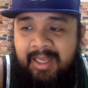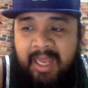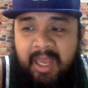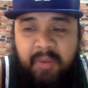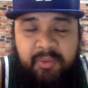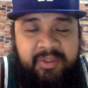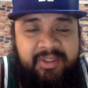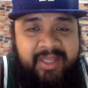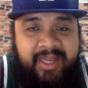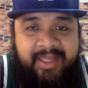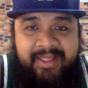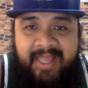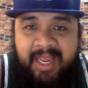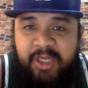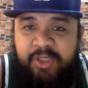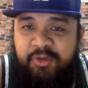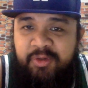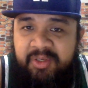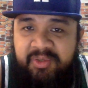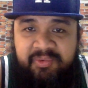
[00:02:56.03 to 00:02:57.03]
I would not
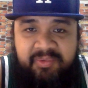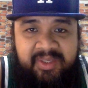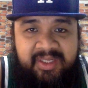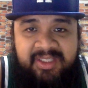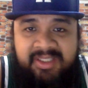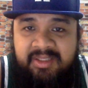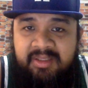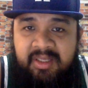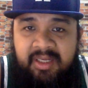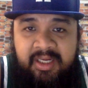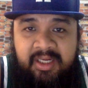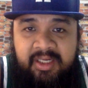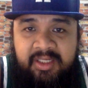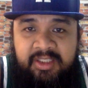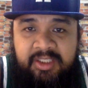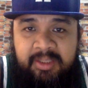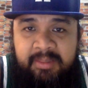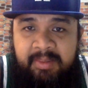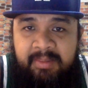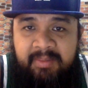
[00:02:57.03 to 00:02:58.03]
actually risk
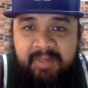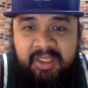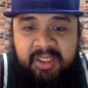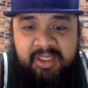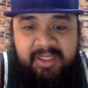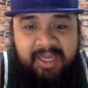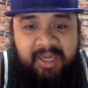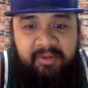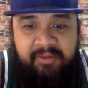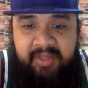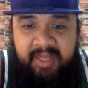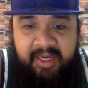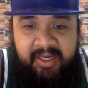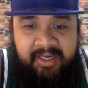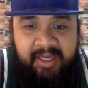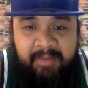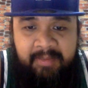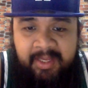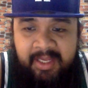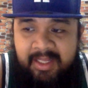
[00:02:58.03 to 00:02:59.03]
Jimmy Butler out
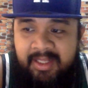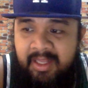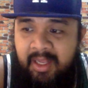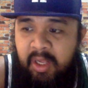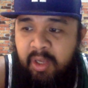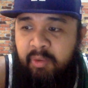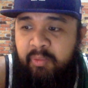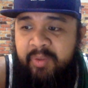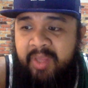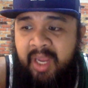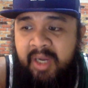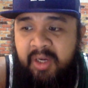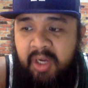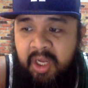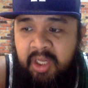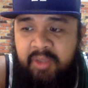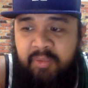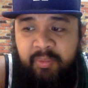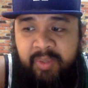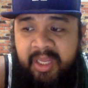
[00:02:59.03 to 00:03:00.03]
there. I mean, we are up